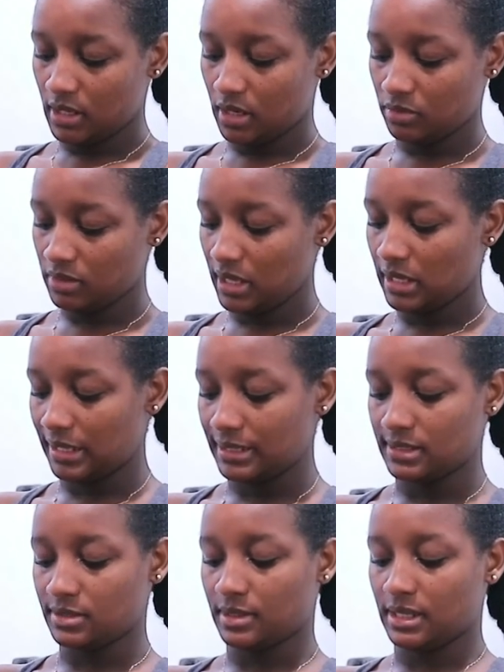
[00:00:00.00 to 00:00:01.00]
I don't think I
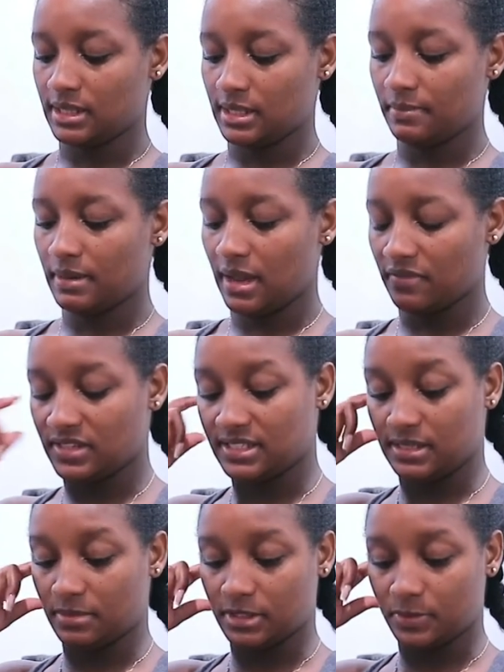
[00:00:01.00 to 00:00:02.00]
like this one. I think I'm gonna have the
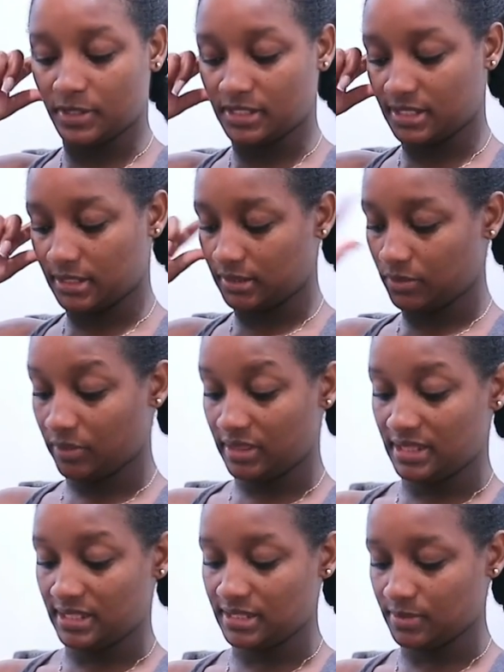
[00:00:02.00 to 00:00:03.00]
same experience
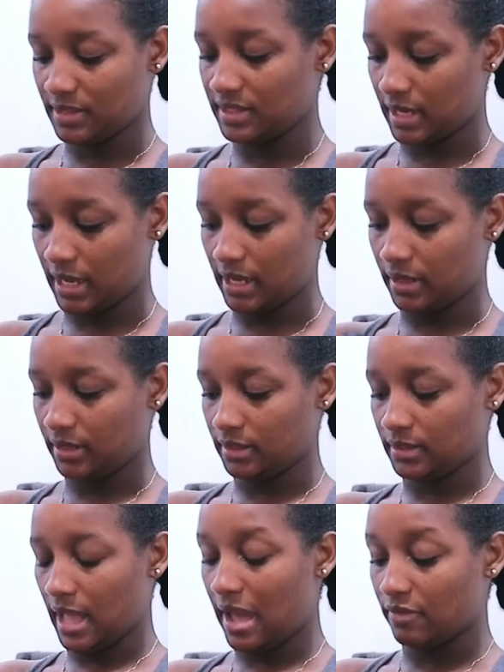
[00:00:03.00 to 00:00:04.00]
with this one that I
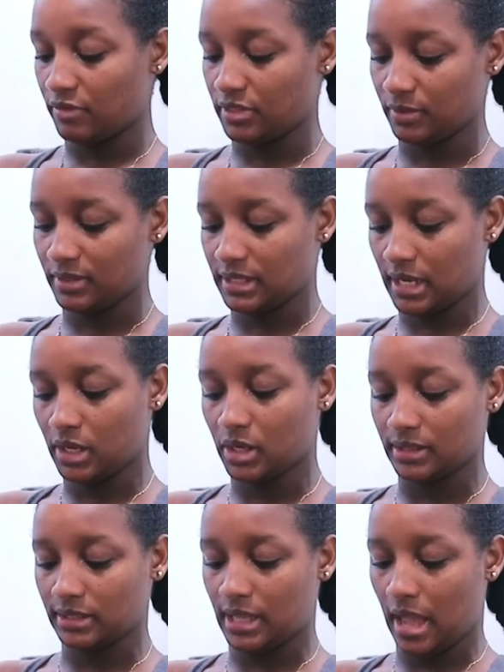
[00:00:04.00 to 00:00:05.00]
have with the one that I
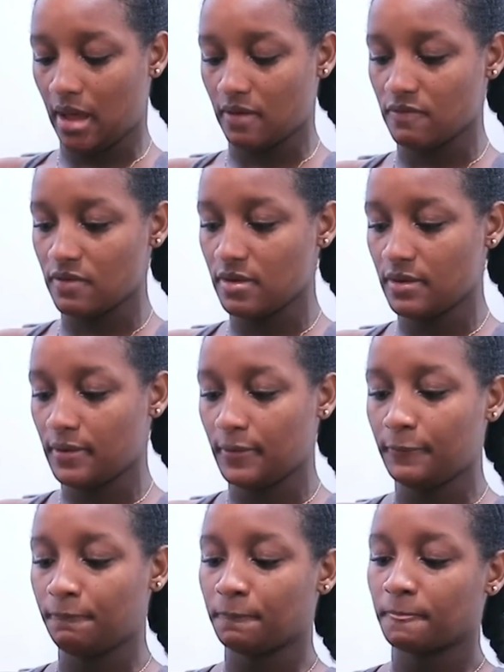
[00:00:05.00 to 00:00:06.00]
currently have
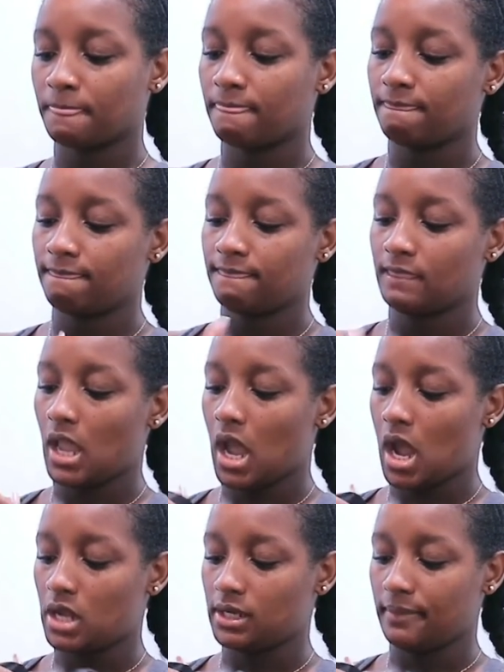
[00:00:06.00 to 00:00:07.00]

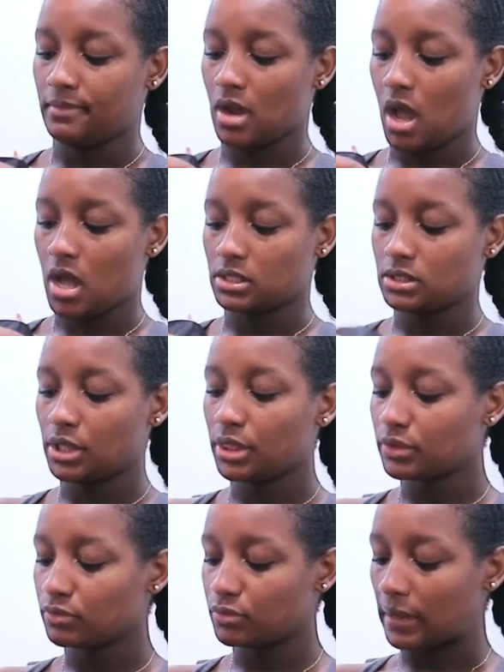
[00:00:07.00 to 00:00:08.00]
and I'm not
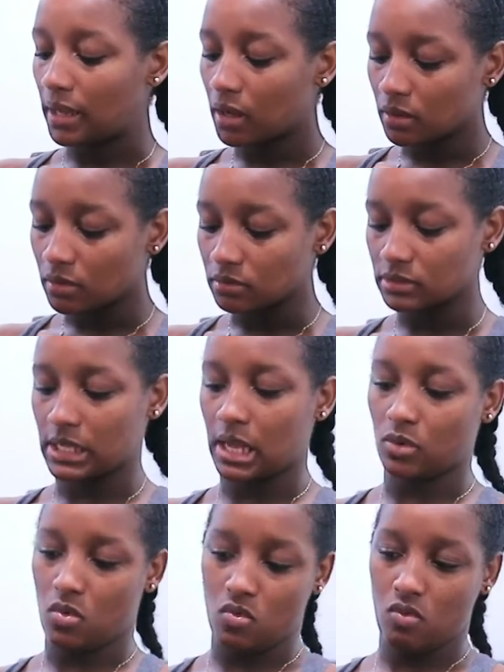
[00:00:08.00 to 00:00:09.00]
thrilled at
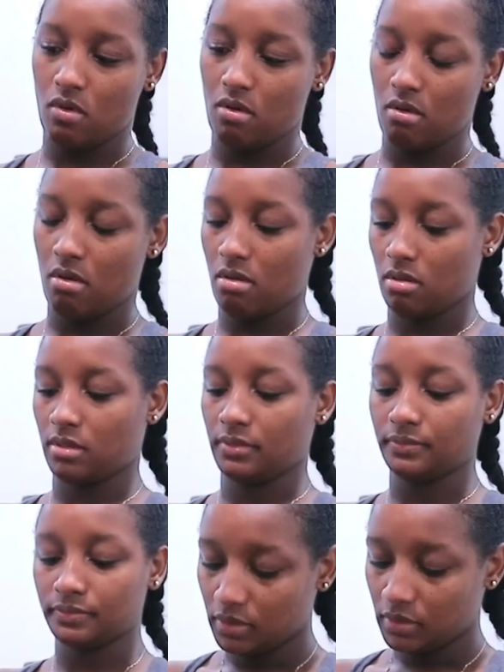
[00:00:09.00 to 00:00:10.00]

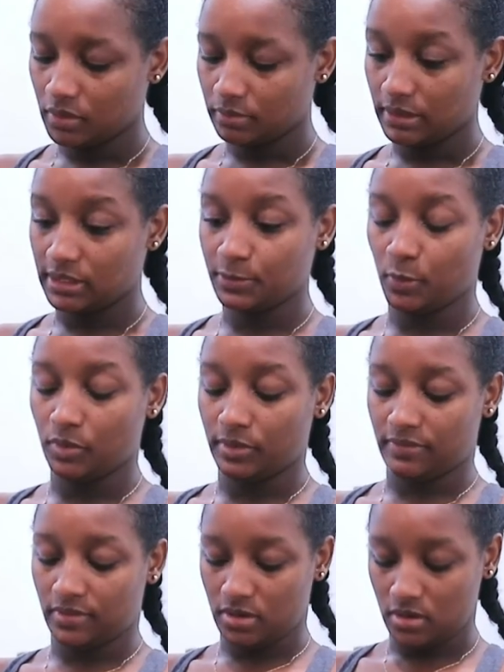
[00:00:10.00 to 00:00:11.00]
all. But at this point,
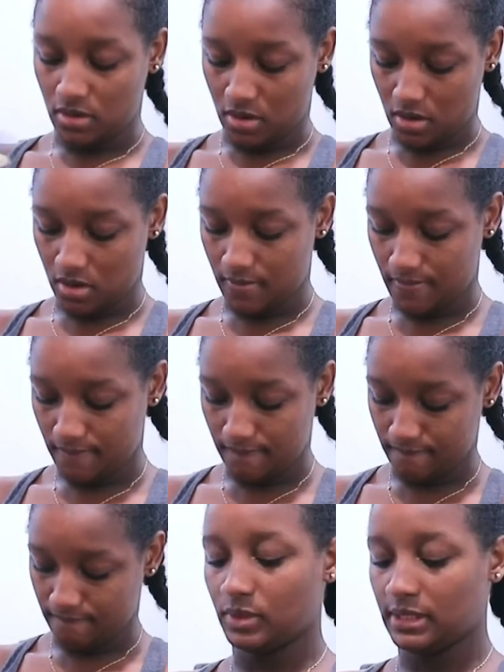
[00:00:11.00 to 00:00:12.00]
whatever.
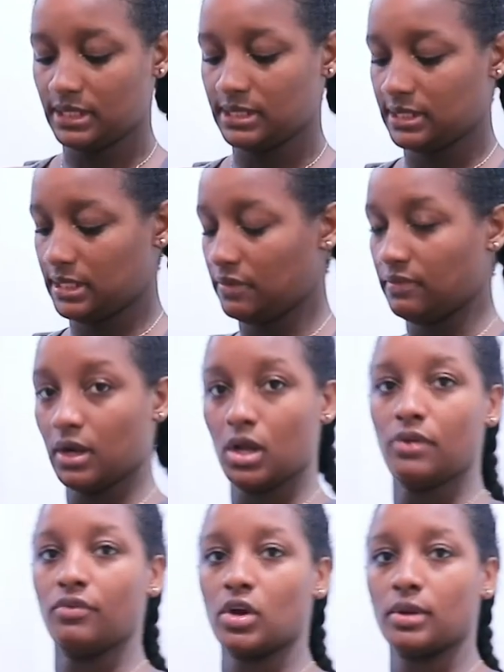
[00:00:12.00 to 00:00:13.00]
Um, is isn't even
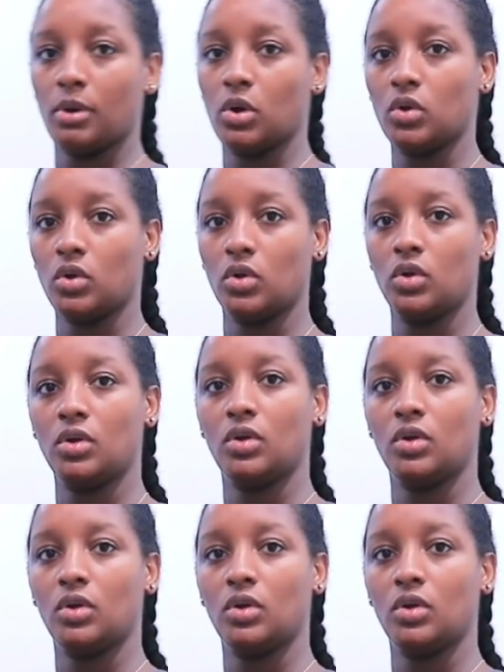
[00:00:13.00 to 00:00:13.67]
convertible.